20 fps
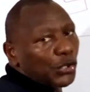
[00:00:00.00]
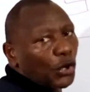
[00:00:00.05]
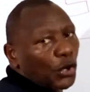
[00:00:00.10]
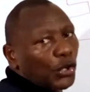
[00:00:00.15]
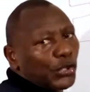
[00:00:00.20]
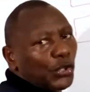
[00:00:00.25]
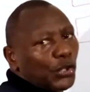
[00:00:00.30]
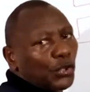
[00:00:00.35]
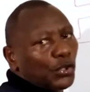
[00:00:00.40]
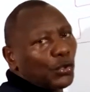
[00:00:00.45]

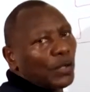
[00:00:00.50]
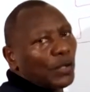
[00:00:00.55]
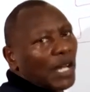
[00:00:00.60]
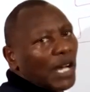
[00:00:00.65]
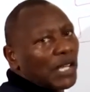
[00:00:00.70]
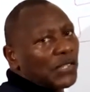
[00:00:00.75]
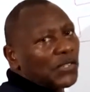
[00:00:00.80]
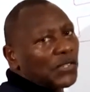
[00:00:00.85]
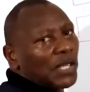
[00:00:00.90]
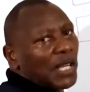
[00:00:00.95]
also known
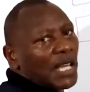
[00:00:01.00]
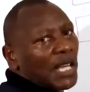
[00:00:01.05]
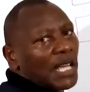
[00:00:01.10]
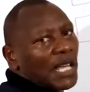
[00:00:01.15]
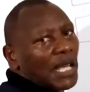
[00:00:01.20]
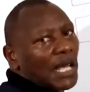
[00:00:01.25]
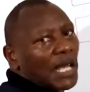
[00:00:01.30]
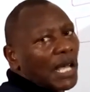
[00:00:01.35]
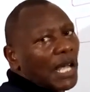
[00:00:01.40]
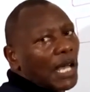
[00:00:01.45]
as
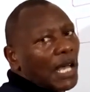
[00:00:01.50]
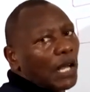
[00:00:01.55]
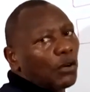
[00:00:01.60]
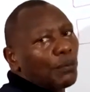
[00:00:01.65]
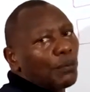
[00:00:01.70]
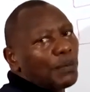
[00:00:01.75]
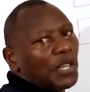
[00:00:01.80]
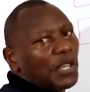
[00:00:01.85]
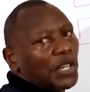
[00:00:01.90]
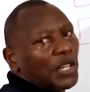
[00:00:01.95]

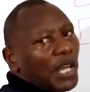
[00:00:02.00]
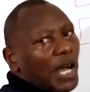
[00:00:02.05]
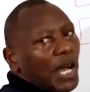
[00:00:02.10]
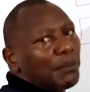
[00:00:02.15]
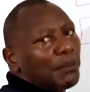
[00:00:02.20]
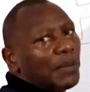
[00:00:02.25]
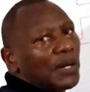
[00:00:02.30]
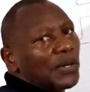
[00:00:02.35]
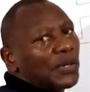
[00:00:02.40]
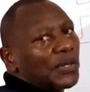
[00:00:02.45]

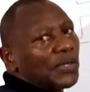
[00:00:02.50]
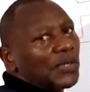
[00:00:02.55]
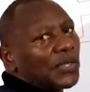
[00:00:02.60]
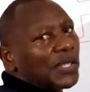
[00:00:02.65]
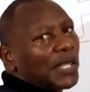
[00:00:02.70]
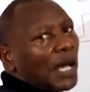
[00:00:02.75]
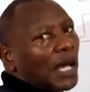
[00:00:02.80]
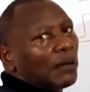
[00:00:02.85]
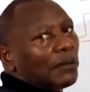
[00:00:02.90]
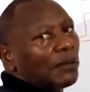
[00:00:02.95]
aluminium
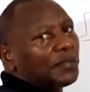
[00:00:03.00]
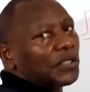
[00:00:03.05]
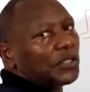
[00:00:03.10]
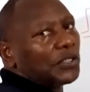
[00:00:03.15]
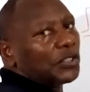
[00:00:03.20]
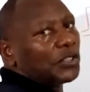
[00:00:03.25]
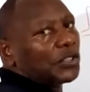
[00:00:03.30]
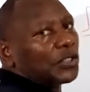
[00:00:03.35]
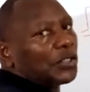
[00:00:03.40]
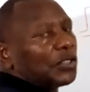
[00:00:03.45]

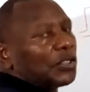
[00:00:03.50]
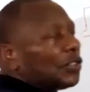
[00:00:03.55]
sulfate.